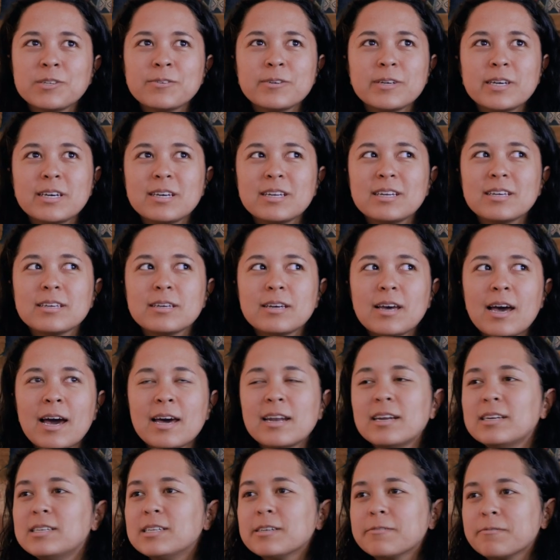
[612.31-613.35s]
to it at
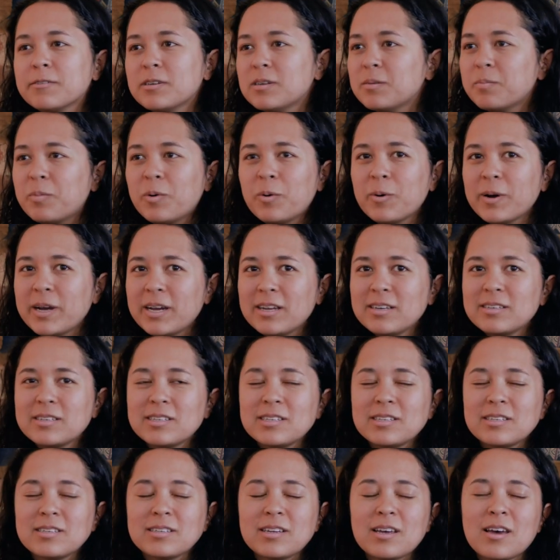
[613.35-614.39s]
a different
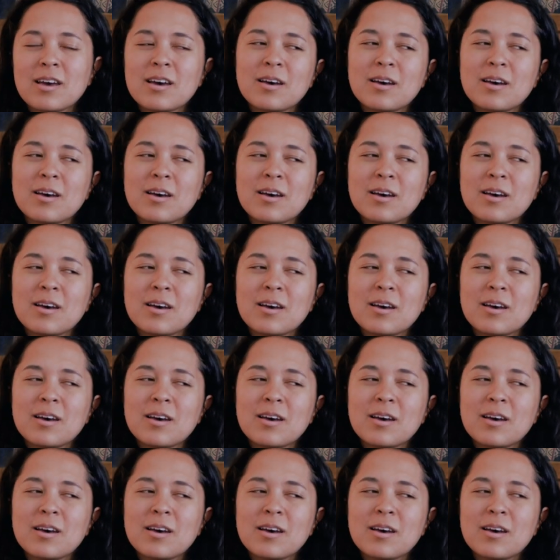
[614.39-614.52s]
point.